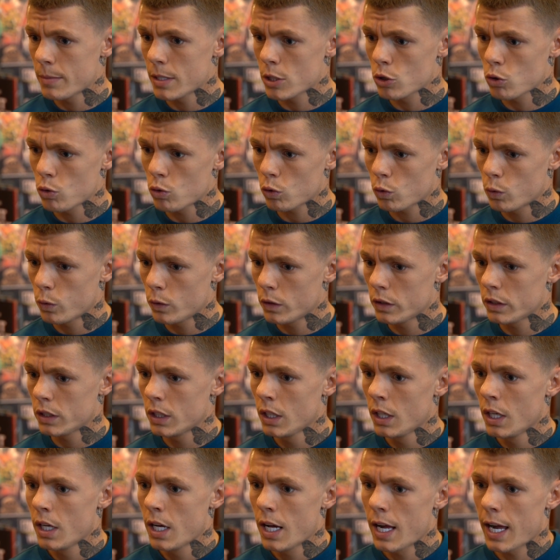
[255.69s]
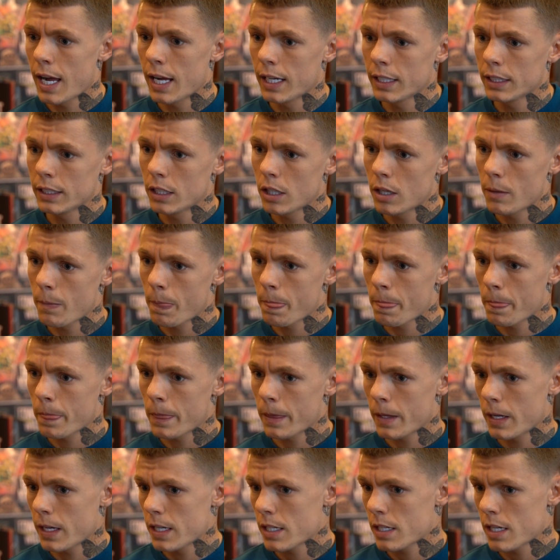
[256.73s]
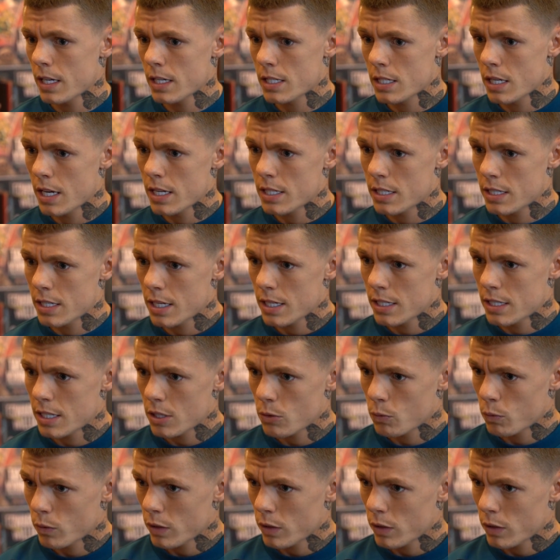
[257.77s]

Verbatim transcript: He's awkward, and um, it's, it's, it's, his,